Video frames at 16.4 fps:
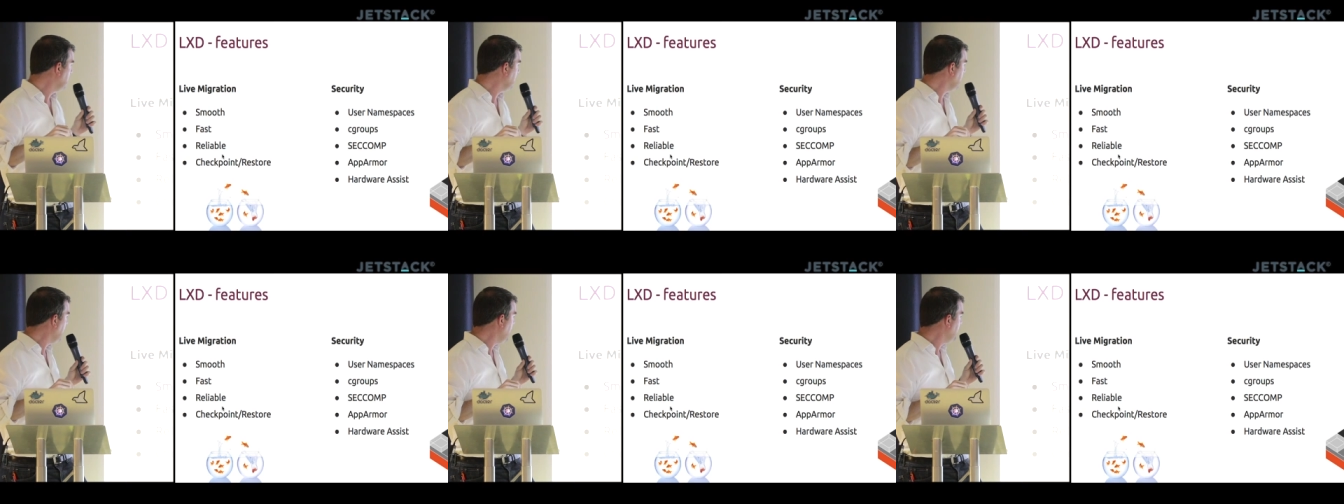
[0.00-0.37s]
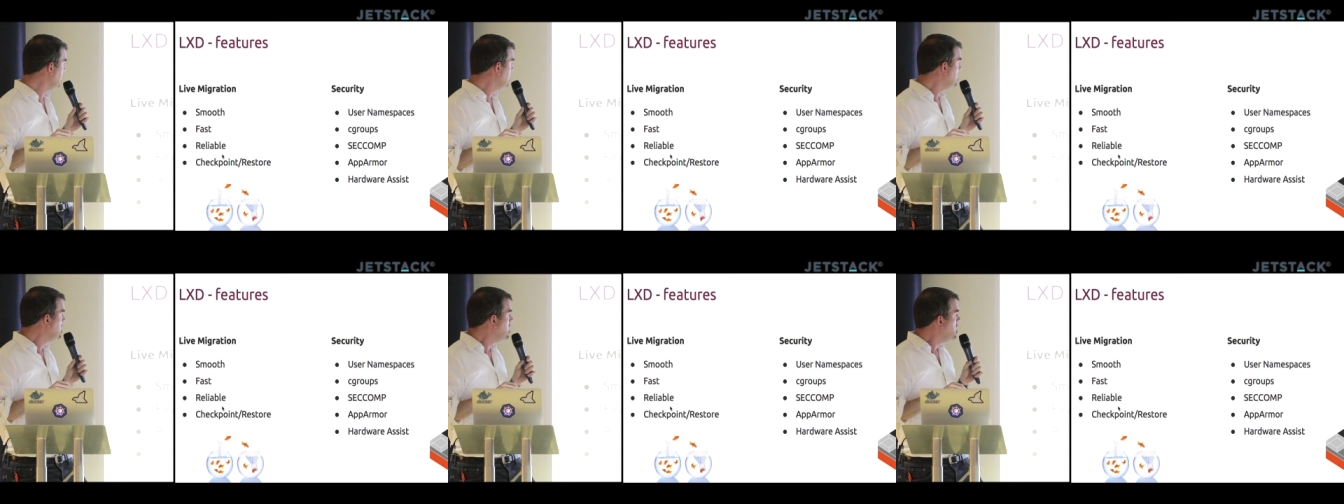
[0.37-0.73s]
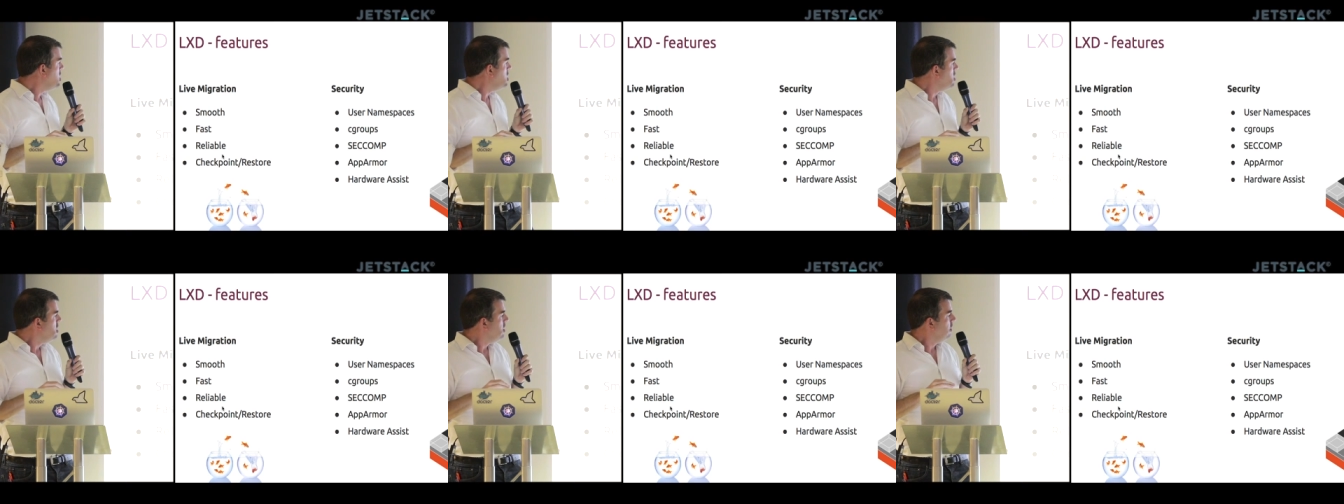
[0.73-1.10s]
Okay.
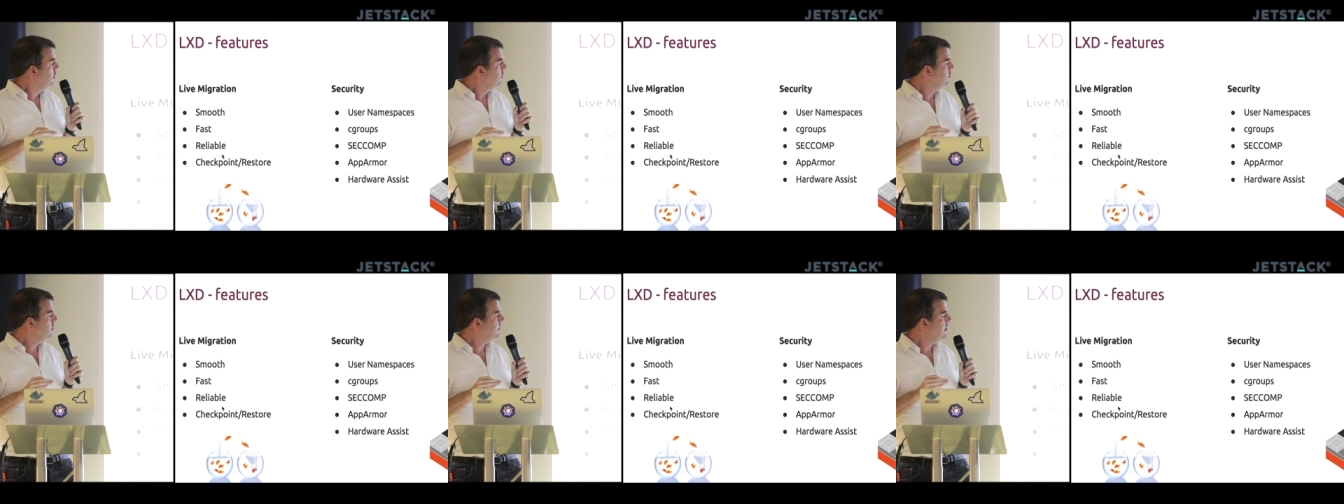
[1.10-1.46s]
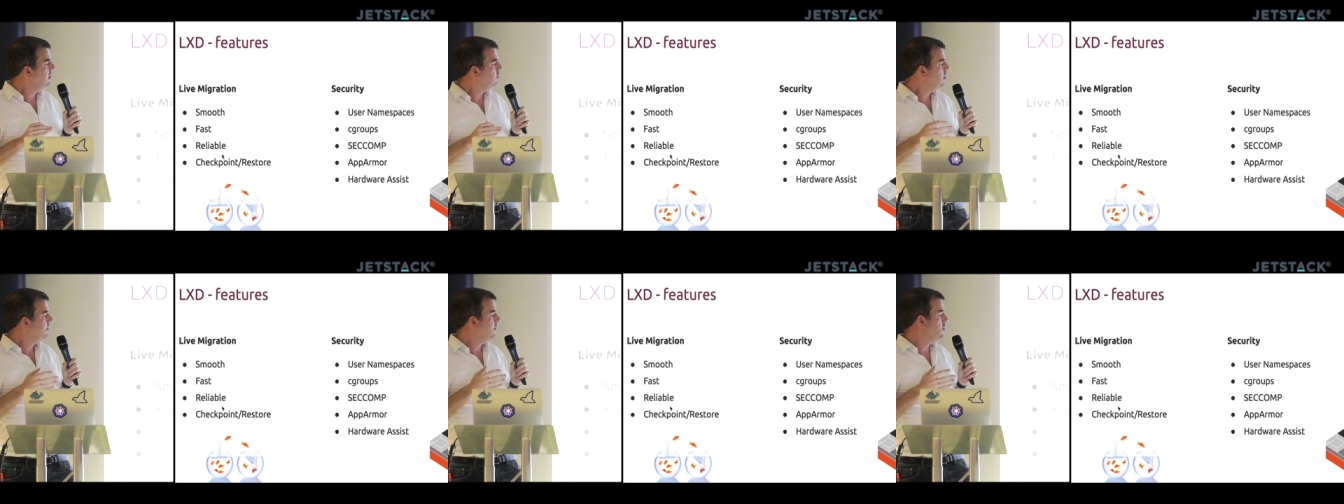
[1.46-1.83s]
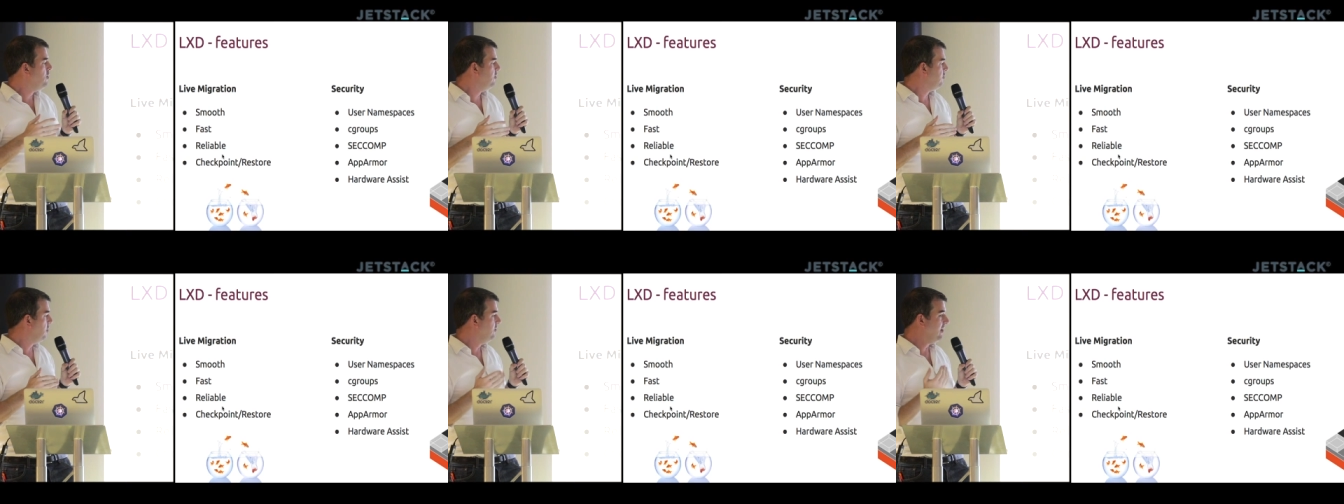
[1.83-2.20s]
Two things we're
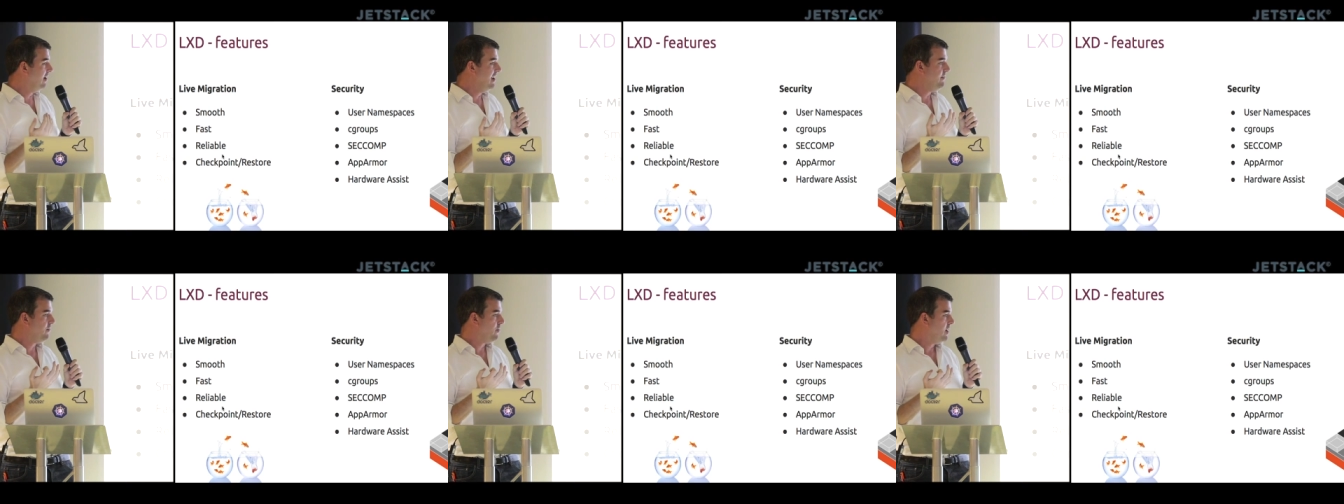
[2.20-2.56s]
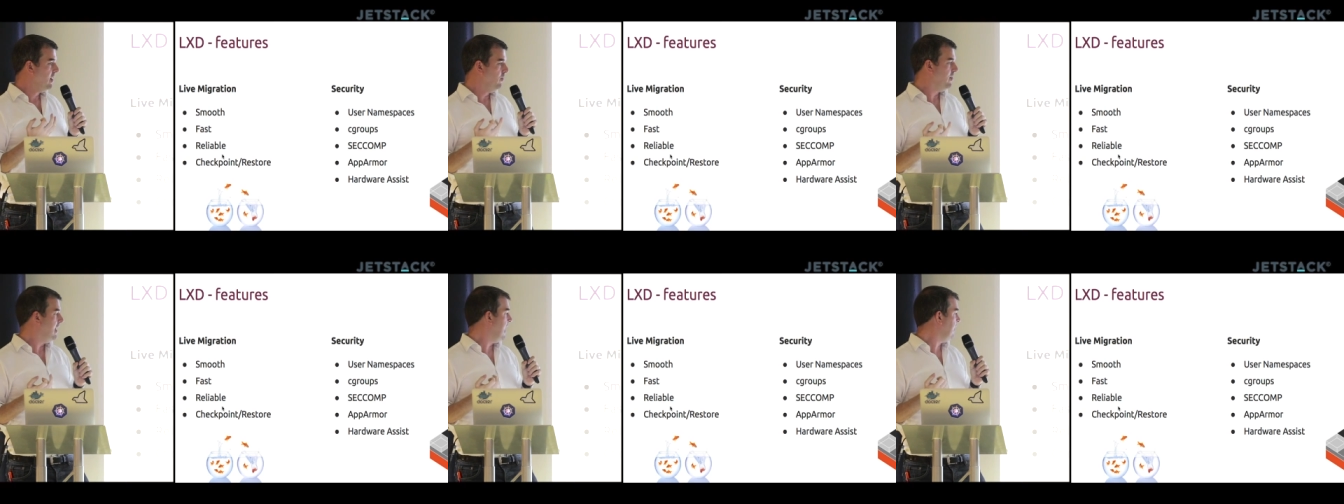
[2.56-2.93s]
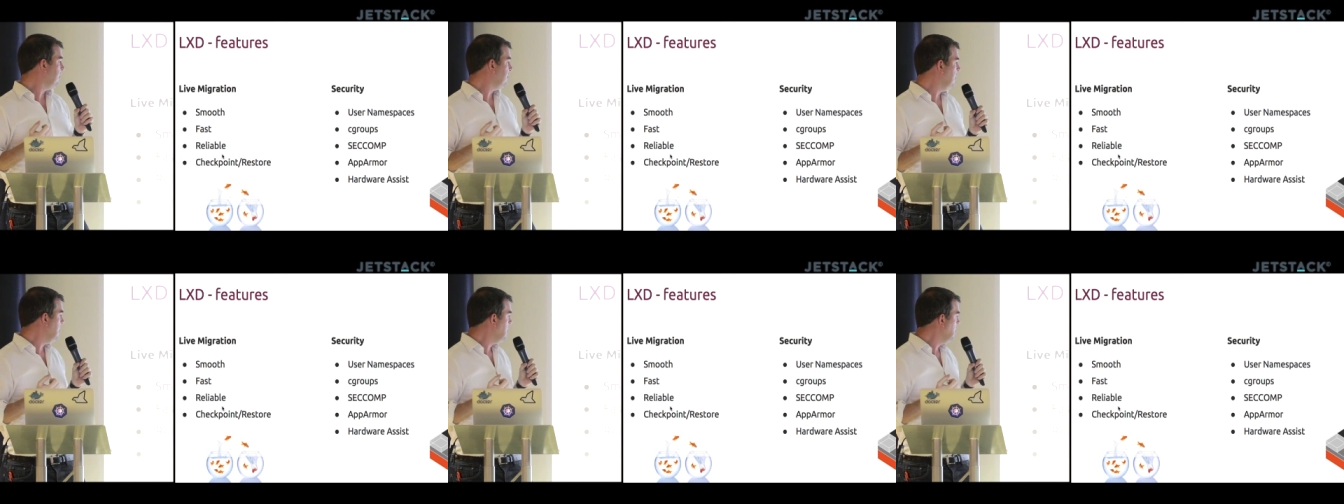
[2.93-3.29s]
focused on delivering with
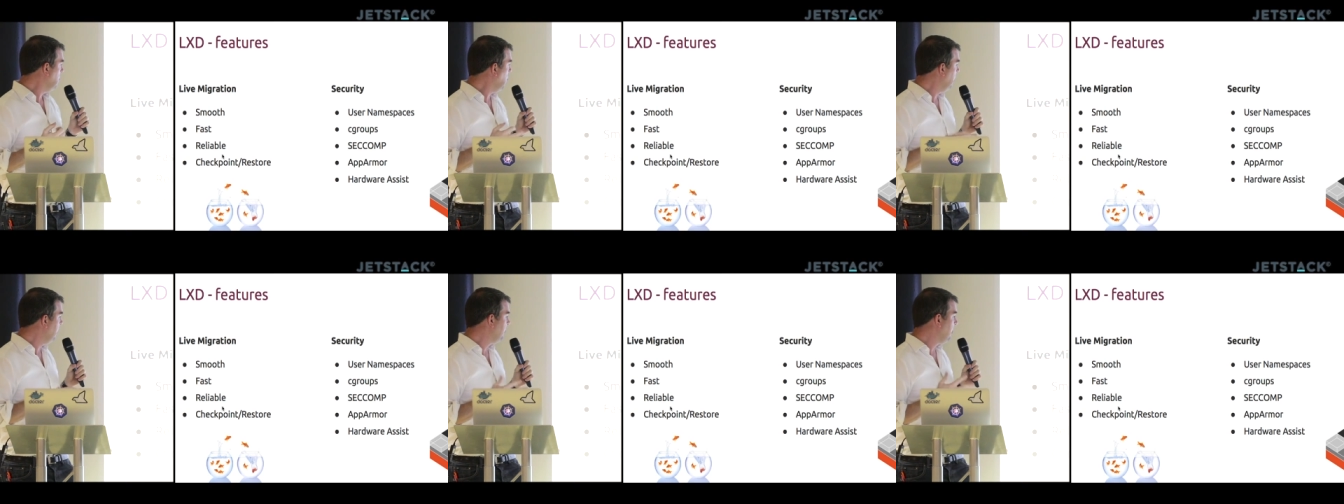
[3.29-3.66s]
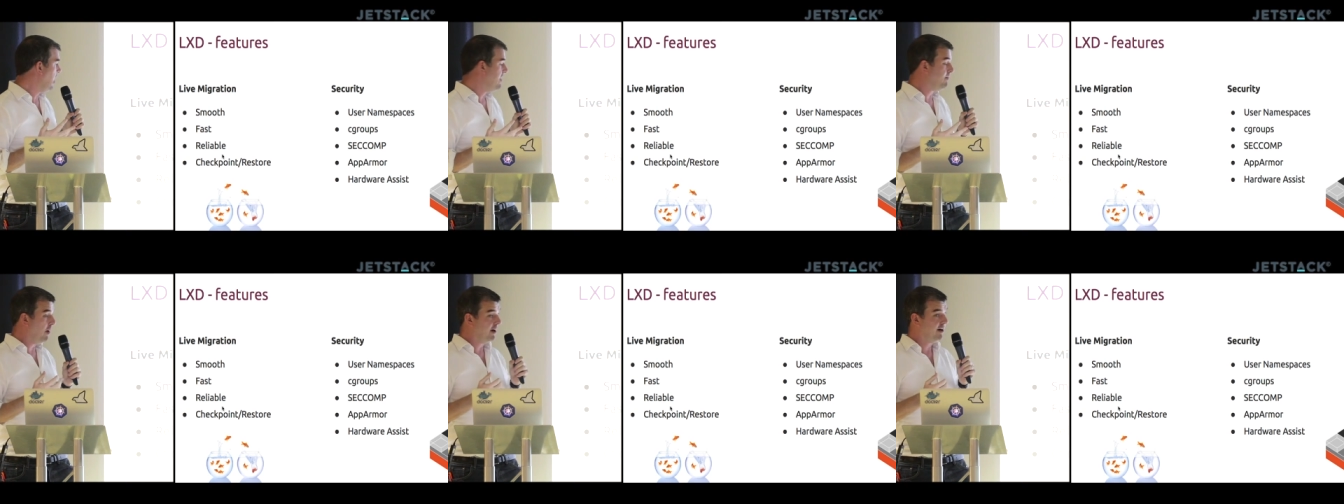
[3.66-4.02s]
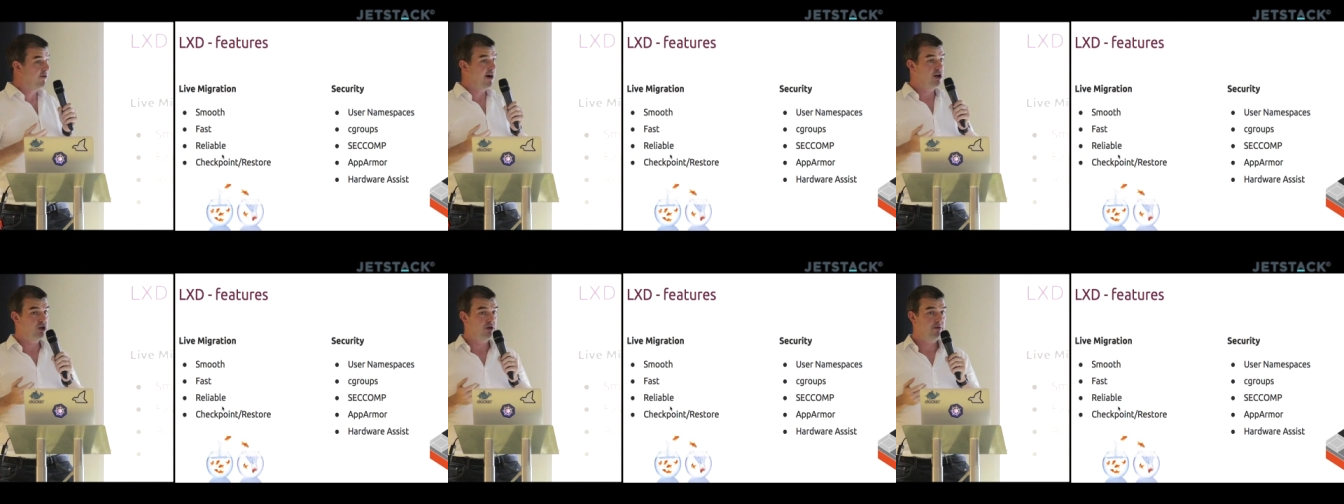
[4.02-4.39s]
LXD. One is live
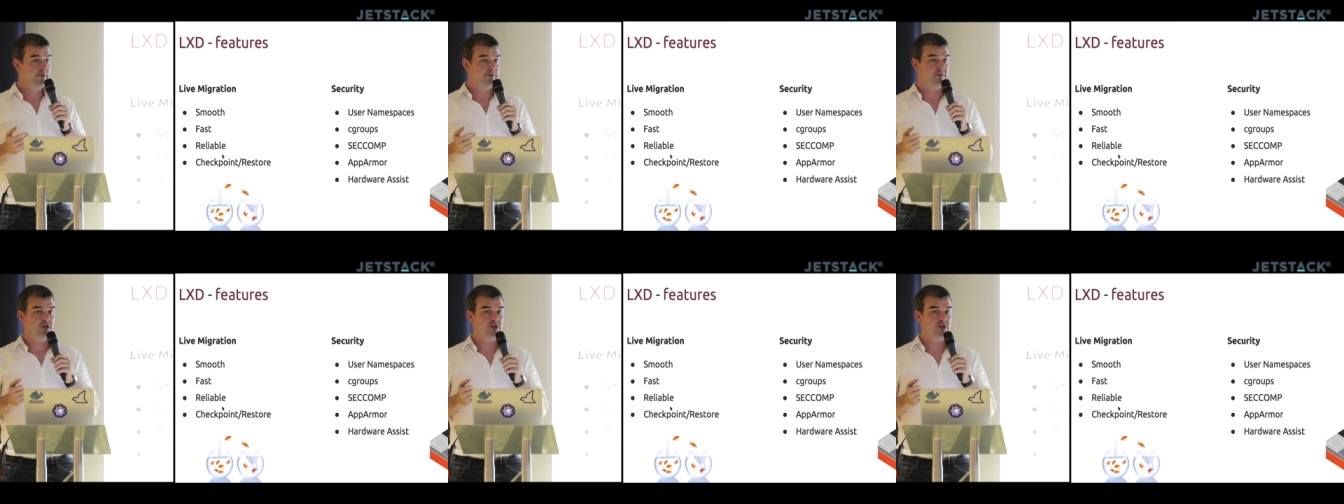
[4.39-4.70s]
migration.